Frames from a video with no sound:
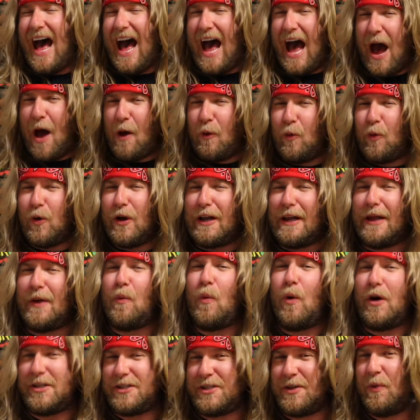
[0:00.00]
I really
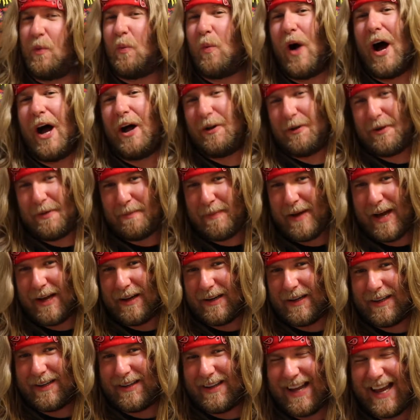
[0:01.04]
wasn't wild about
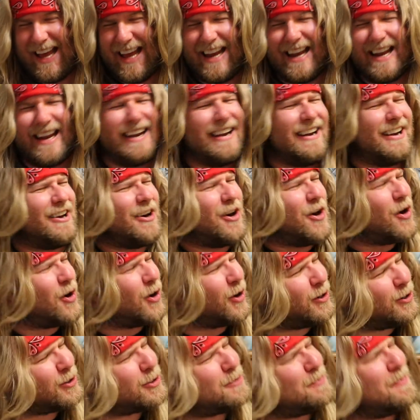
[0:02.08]
it. And it
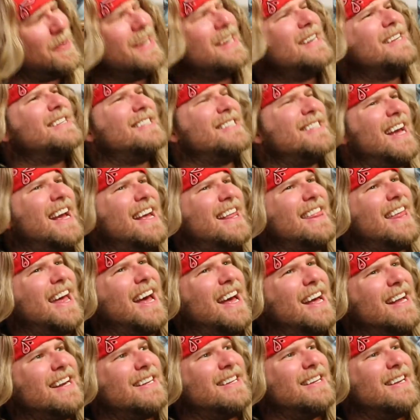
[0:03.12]
hurts me to say
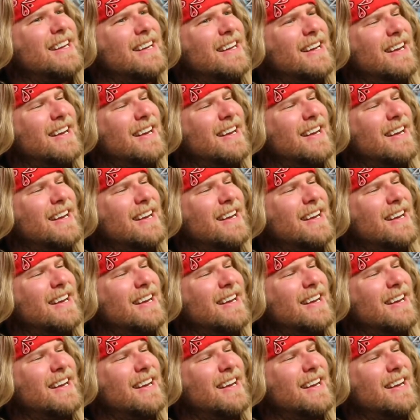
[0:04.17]
that.